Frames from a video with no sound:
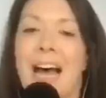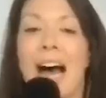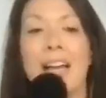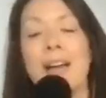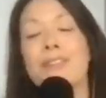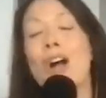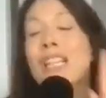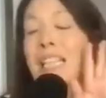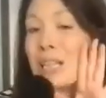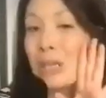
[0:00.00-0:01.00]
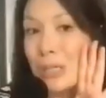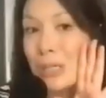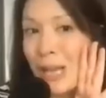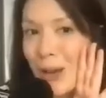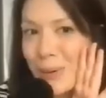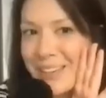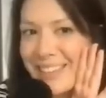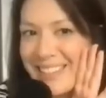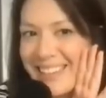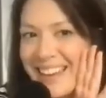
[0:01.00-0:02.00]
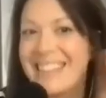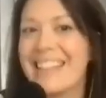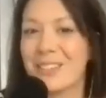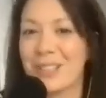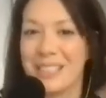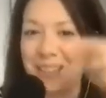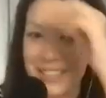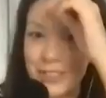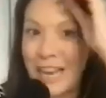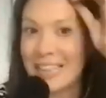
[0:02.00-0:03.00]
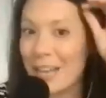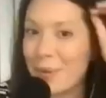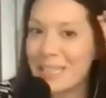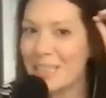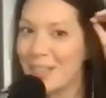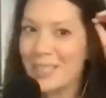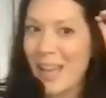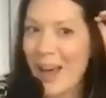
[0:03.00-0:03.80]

You have to call it Lurlo, and then she'll do it. J-Lo and Lurlo.